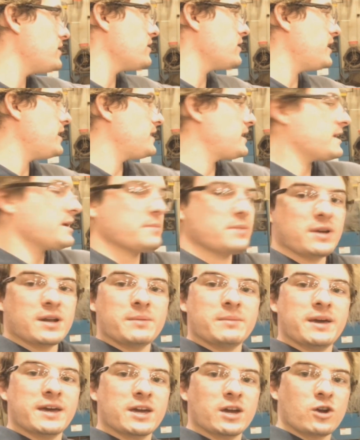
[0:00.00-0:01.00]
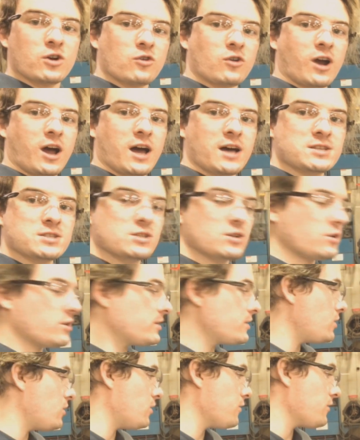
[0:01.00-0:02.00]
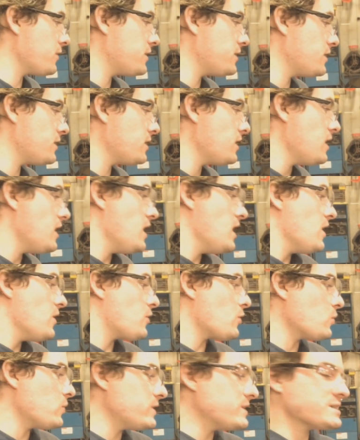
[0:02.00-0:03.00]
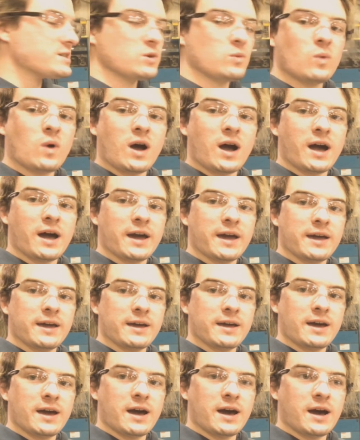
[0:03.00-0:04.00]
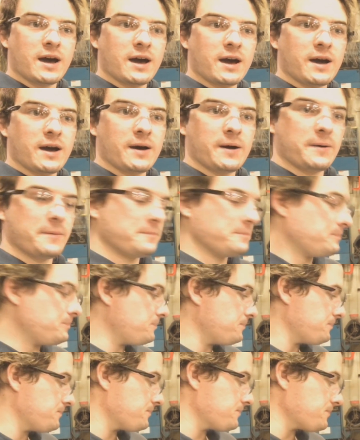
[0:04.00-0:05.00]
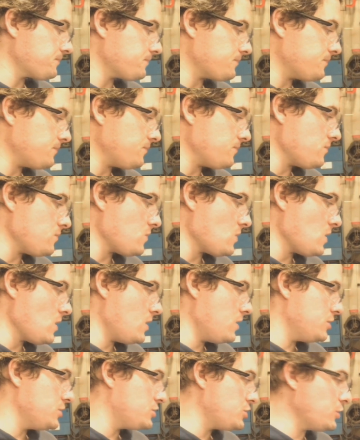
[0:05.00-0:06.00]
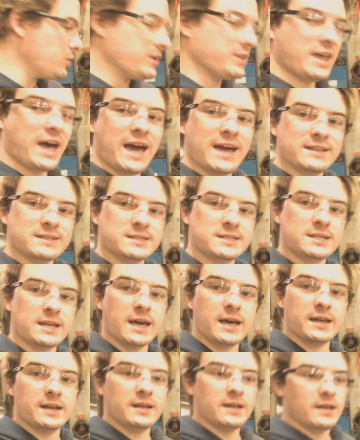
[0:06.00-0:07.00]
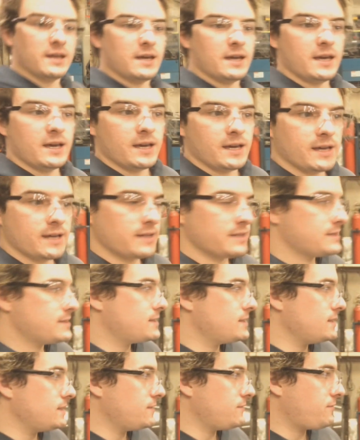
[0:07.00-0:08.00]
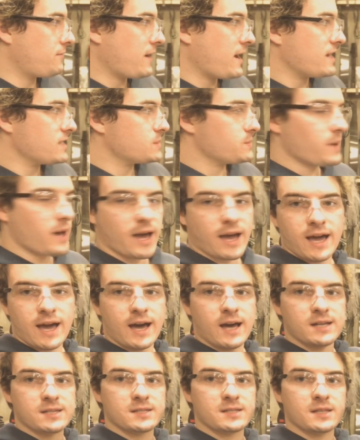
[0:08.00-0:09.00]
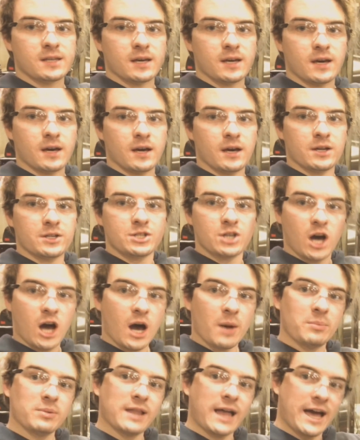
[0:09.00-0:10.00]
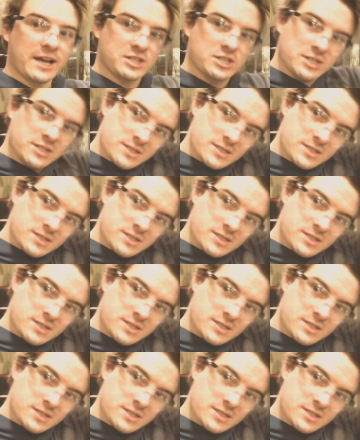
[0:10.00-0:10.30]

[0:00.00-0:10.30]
and then I'm gonna make a cross going over here. The reason why I'm doing that instead is the fastback has the top latches,